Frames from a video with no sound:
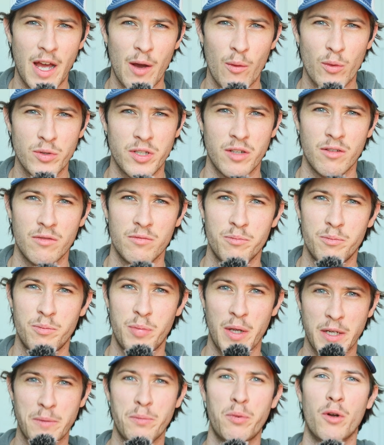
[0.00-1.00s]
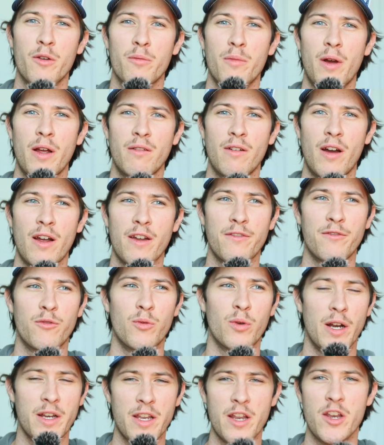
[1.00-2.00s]
that was a big part of my life
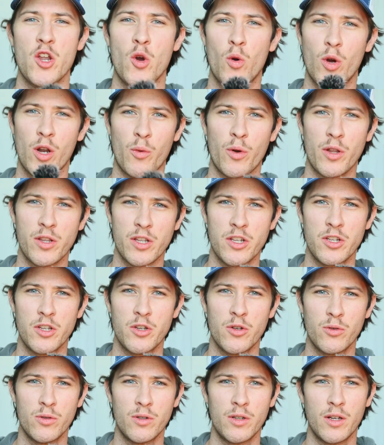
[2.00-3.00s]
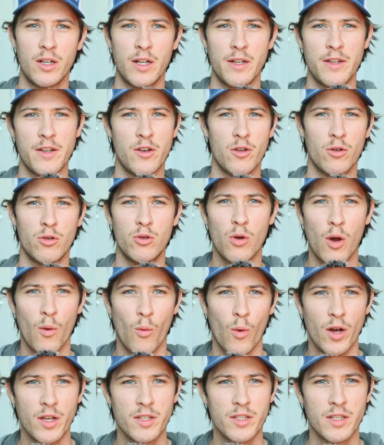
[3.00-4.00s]
where I didn't know what I wanted to do and I didn't know who I
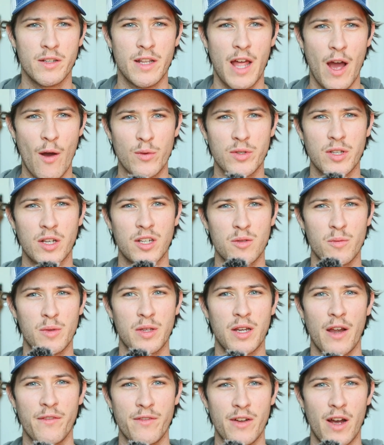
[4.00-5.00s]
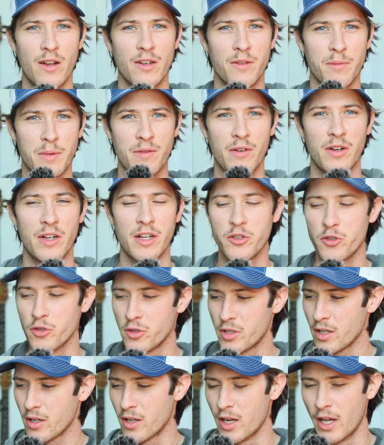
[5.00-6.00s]
was. And that was like something I found to be very
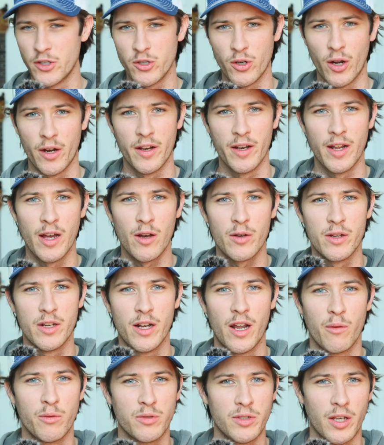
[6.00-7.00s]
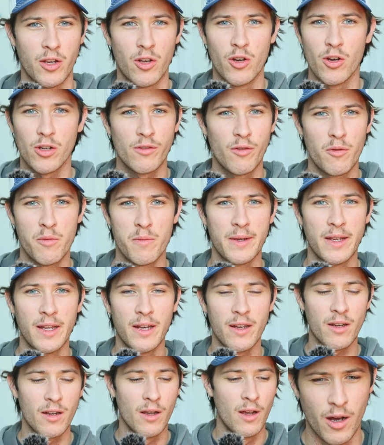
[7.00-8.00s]
interesting. And I tried it out and I was like hooked from the
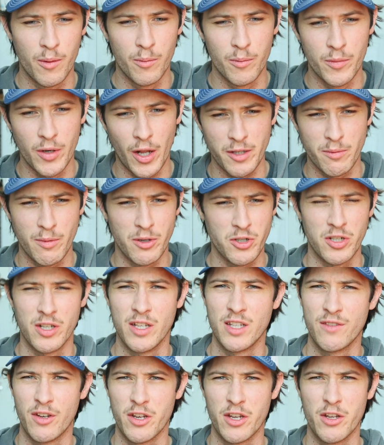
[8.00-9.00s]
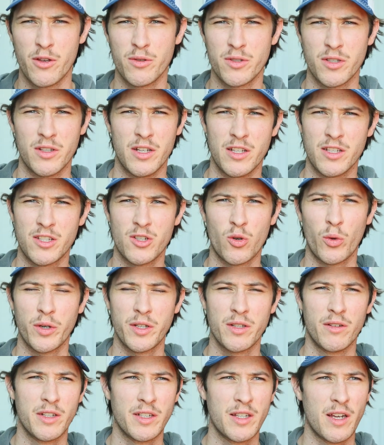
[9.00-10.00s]
beginning. Not to mention his videos and his
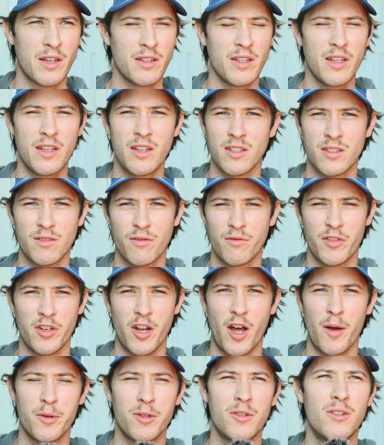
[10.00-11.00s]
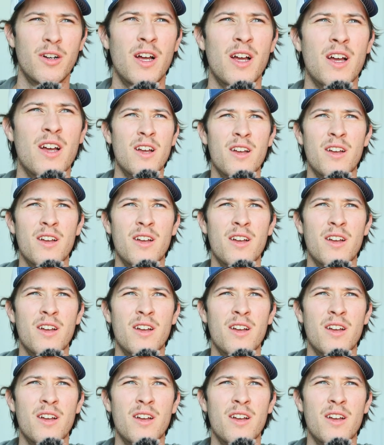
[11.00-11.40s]
storytelling technique is phenomenal.